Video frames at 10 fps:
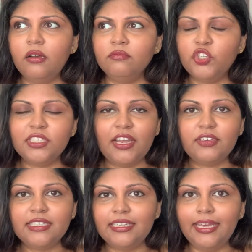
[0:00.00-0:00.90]
she's never
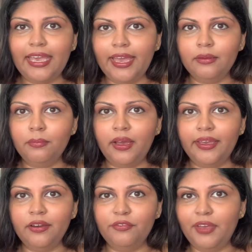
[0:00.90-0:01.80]
seen again by
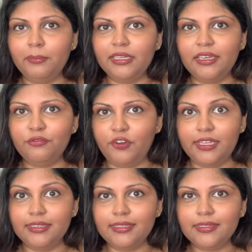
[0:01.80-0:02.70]
her family and
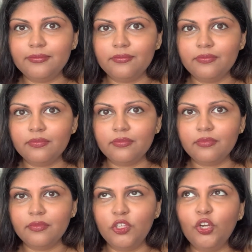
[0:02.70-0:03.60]
friends.
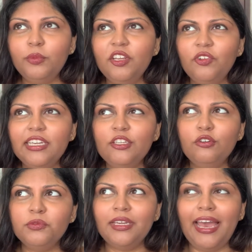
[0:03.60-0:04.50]
Nobody really
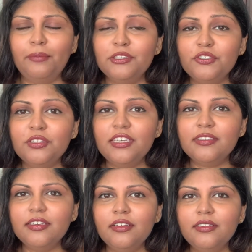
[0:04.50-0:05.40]
knows what happens to these
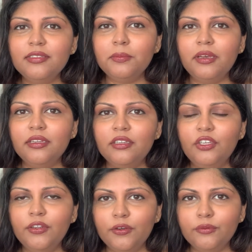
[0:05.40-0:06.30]
girls, but
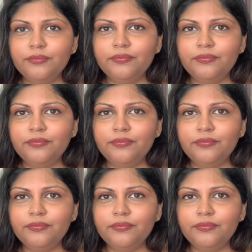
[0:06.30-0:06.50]
you know,